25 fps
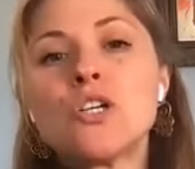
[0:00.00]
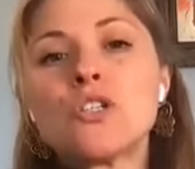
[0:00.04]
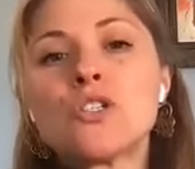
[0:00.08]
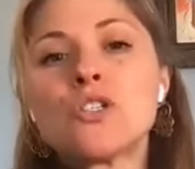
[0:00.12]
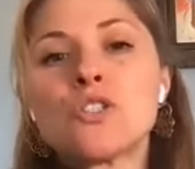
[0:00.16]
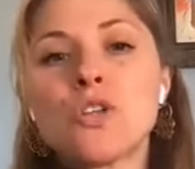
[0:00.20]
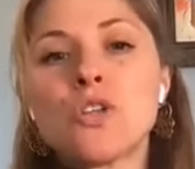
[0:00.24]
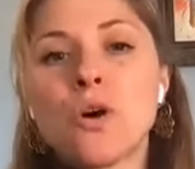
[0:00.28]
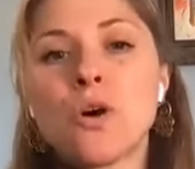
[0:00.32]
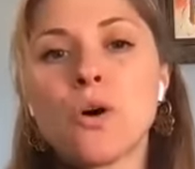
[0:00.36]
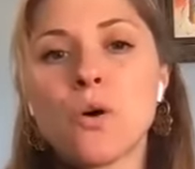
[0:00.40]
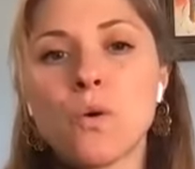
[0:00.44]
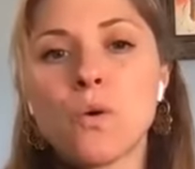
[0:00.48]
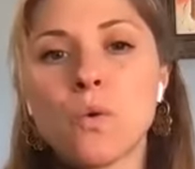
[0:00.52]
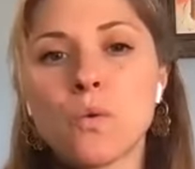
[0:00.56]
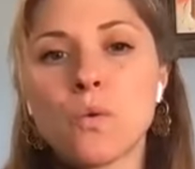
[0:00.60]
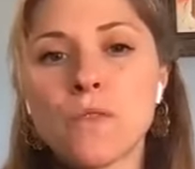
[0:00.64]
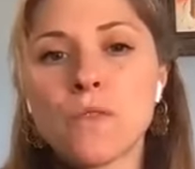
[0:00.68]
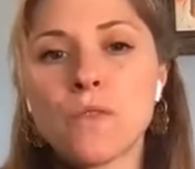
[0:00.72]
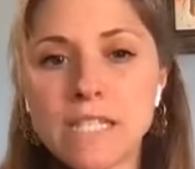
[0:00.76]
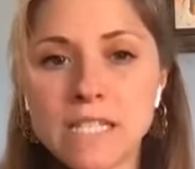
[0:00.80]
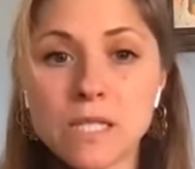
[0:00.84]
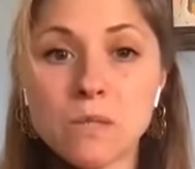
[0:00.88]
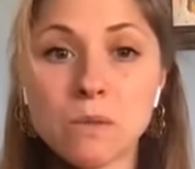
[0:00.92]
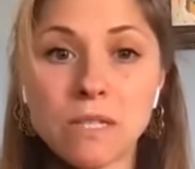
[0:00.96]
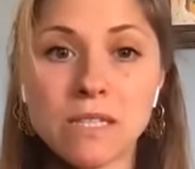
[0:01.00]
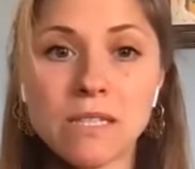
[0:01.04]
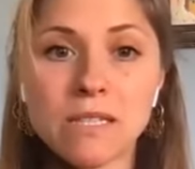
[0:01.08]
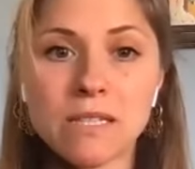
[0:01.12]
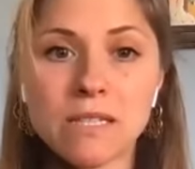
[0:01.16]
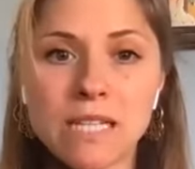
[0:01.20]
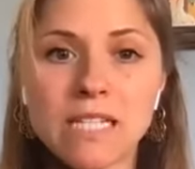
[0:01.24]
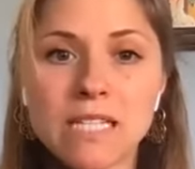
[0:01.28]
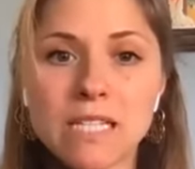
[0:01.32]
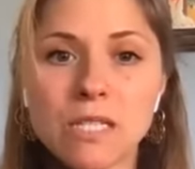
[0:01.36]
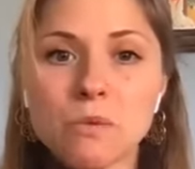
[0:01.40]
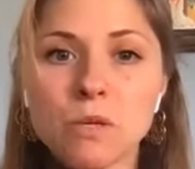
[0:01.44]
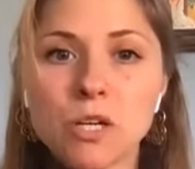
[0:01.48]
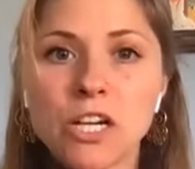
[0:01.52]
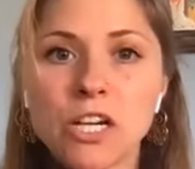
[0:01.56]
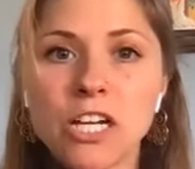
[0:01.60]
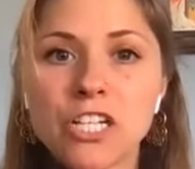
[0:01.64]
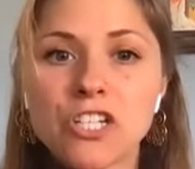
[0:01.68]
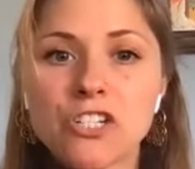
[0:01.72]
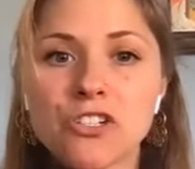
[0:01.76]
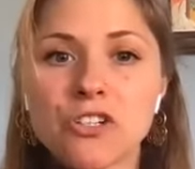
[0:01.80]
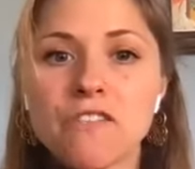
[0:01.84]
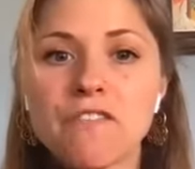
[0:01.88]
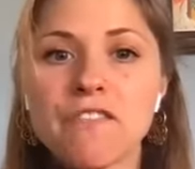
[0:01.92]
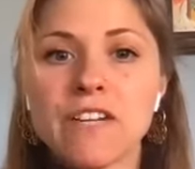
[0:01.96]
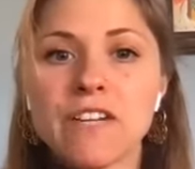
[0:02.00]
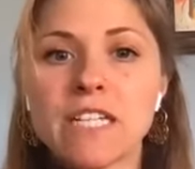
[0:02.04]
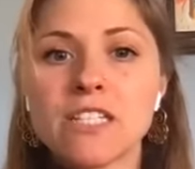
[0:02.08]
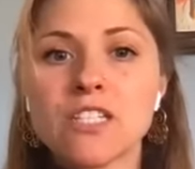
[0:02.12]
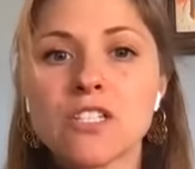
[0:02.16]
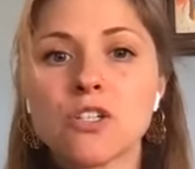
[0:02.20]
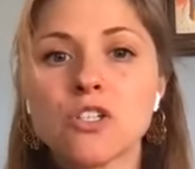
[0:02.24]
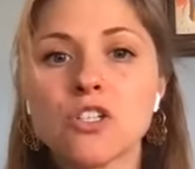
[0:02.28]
So this is where Kitchari fits.